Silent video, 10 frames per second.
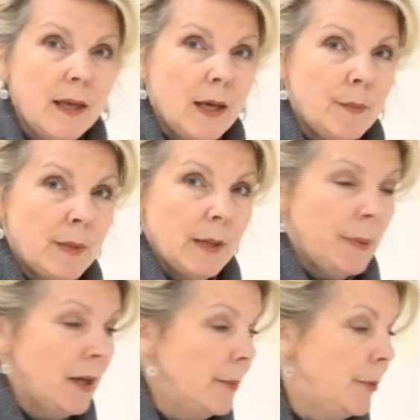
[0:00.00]
and my
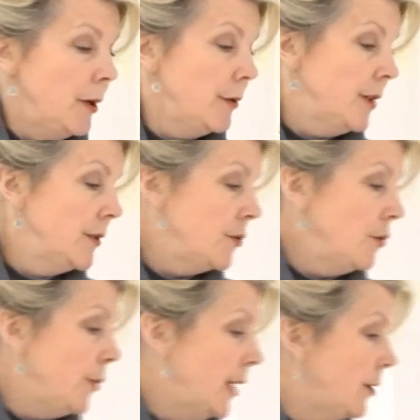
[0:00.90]
pipework runs all
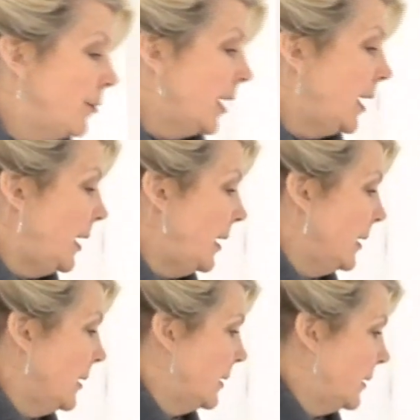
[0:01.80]
the way along
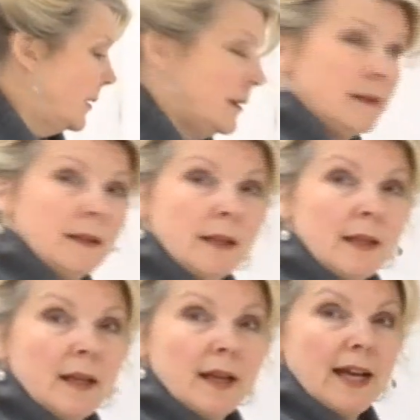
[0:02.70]
here
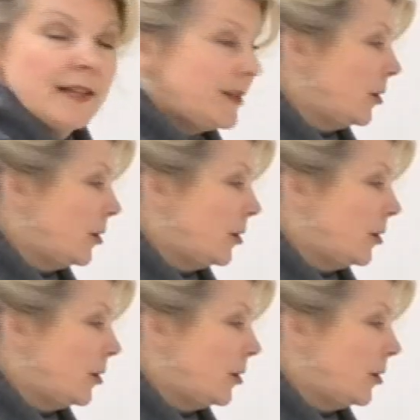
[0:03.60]
and